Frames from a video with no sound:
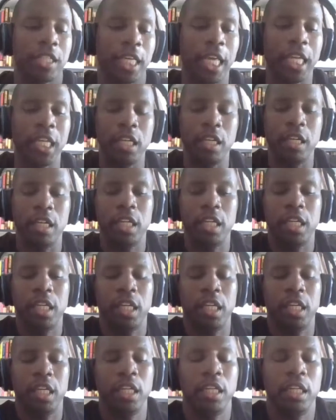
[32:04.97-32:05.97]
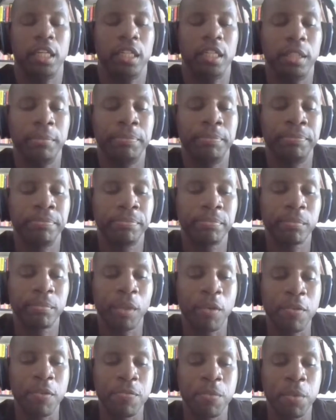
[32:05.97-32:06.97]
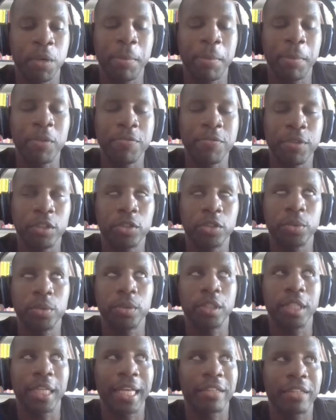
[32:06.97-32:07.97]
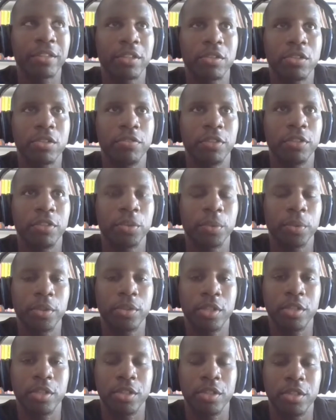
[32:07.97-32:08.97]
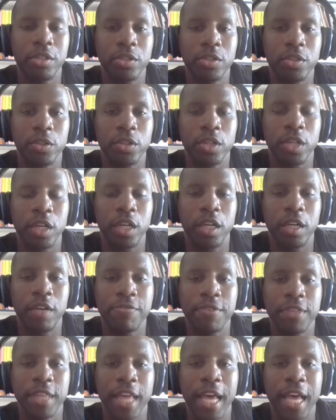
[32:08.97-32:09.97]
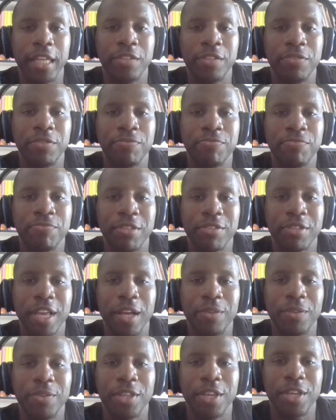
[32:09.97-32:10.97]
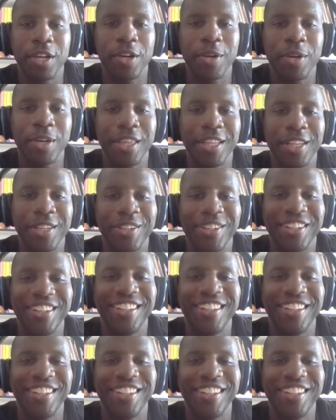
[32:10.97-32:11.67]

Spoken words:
Any what about virtual access to virtual assistants for that? Is discounts there or anything? Or